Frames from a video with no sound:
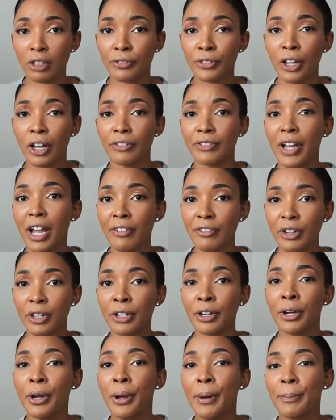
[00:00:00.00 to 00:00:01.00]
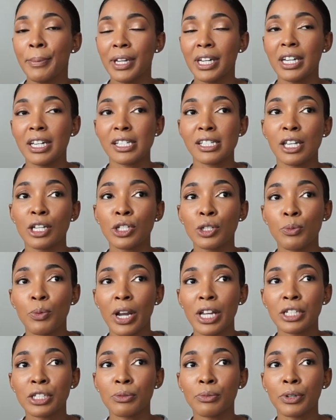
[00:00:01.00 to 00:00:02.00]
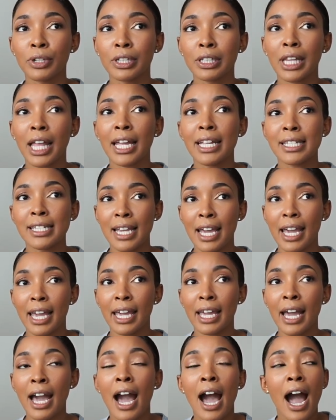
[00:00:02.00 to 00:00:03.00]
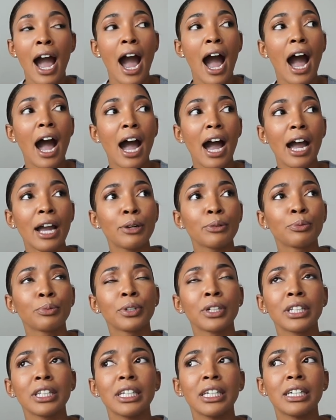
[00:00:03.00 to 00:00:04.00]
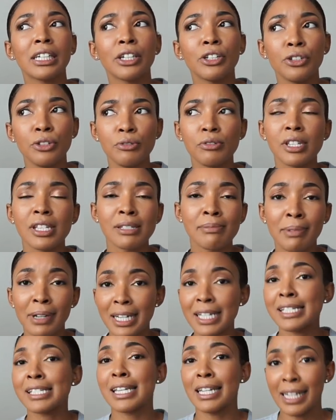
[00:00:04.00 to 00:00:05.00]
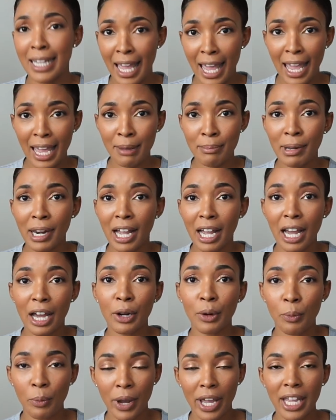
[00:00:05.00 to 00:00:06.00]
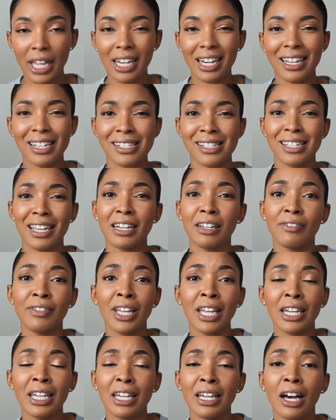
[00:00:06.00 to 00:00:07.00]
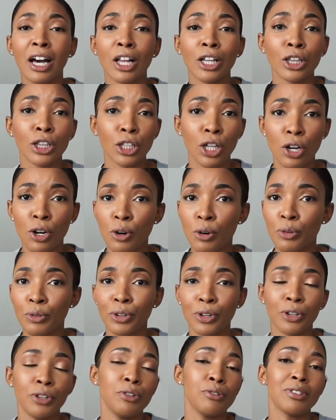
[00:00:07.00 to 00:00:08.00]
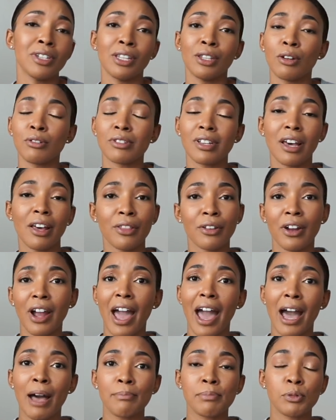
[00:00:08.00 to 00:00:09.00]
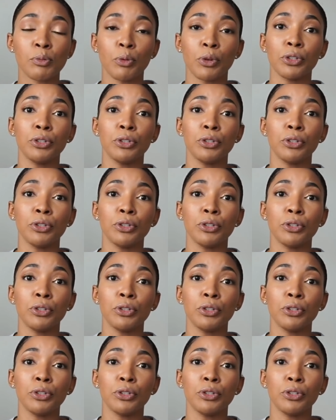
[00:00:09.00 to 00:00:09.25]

if y'all have ever been in a situation where you're like, dang, I really could use this money today, but I gotta wait. And instead of getting a loan or using those other apps where